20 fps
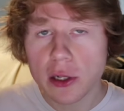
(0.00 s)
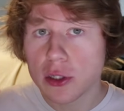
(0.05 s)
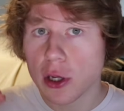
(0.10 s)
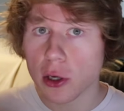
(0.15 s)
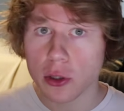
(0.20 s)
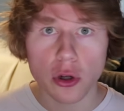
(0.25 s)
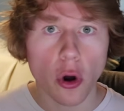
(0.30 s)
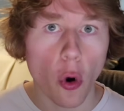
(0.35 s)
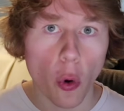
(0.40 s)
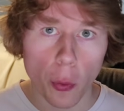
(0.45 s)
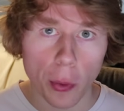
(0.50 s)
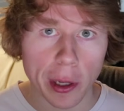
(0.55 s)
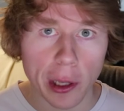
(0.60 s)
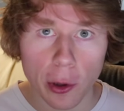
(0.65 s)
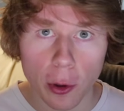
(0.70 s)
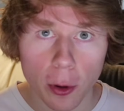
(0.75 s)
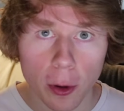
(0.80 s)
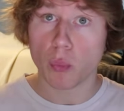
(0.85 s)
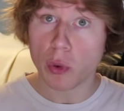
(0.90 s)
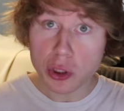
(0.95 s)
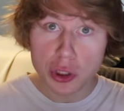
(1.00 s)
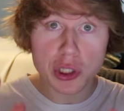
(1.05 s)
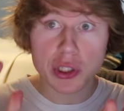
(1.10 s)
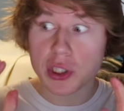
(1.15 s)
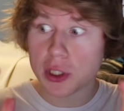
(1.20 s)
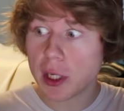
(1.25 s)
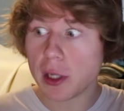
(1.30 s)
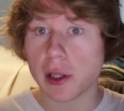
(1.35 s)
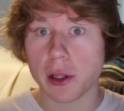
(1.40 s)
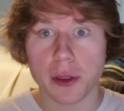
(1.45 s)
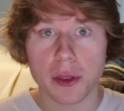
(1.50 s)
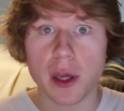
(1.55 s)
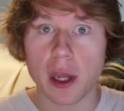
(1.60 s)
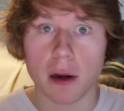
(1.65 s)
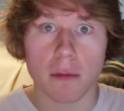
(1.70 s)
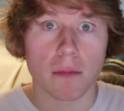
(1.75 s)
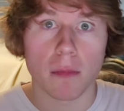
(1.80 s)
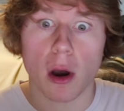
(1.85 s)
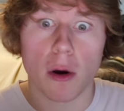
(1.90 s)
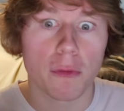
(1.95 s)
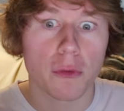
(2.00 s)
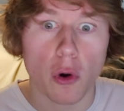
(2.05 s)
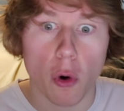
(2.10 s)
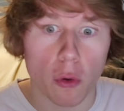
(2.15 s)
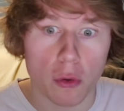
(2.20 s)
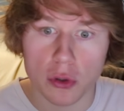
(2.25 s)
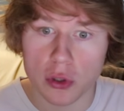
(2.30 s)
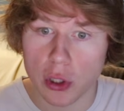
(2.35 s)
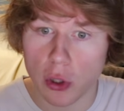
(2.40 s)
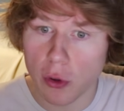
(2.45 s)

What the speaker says: tutorial, which is still a thing, of course.